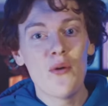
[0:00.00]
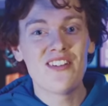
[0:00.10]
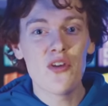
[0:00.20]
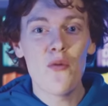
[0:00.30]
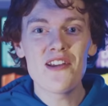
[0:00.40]
So
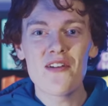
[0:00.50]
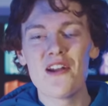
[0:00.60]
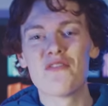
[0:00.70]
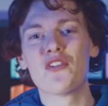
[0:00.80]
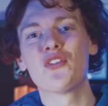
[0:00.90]
it's the one year
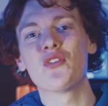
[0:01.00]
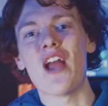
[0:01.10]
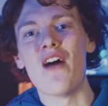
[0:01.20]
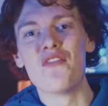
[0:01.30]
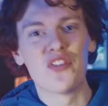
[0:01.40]

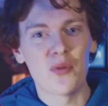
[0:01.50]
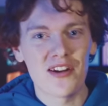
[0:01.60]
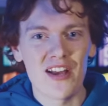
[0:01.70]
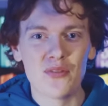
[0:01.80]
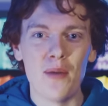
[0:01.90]
anniversary of the
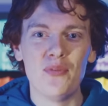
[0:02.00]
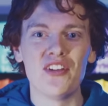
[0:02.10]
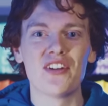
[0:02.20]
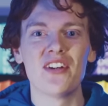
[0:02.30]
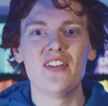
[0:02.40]
Sweater Guys web
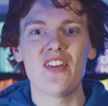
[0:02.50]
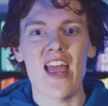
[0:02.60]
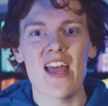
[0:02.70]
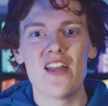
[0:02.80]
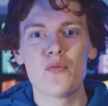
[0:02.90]
series,
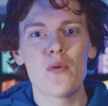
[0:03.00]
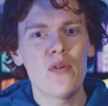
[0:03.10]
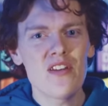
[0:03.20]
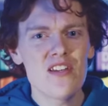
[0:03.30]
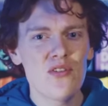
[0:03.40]
and we
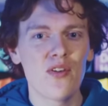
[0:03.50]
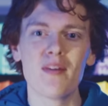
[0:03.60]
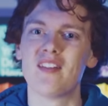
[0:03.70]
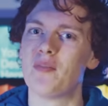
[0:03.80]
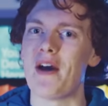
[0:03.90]
wanted to do
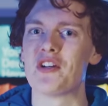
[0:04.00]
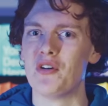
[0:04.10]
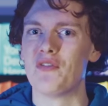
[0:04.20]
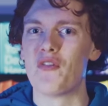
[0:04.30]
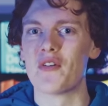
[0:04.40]
something
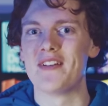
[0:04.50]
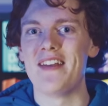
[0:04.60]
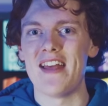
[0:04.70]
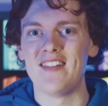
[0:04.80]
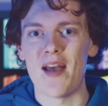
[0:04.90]
special for
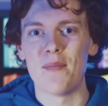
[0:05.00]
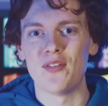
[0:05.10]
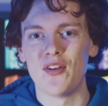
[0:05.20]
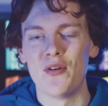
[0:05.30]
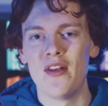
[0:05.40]
today's
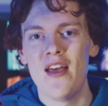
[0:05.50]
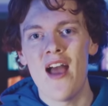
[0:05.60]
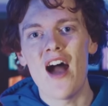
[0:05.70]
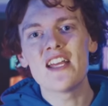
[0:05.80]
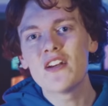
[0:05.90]
episode.
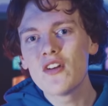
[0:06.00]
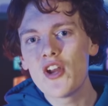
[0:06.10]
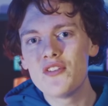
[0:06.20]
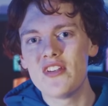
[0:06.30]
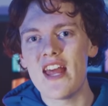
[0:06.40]
A year
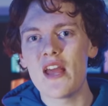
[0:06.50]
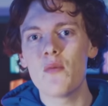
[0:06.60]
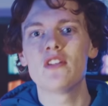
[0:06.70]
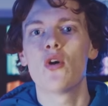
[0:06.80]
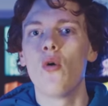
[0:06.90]
ago
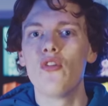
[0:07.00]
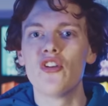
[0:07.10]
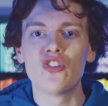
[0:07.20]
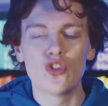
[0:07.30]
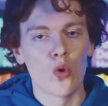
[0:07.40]
today, we told
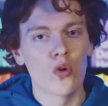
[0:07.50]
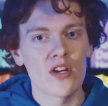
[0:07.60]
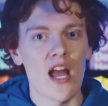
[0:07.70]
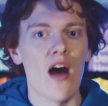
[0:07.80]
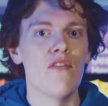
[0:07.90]
the
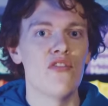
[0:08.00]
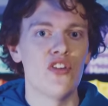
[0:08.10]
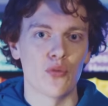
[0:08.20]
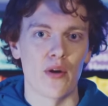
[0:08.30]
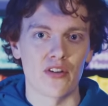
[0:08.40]
story of
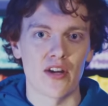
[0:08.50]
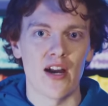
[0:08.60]
the Sweater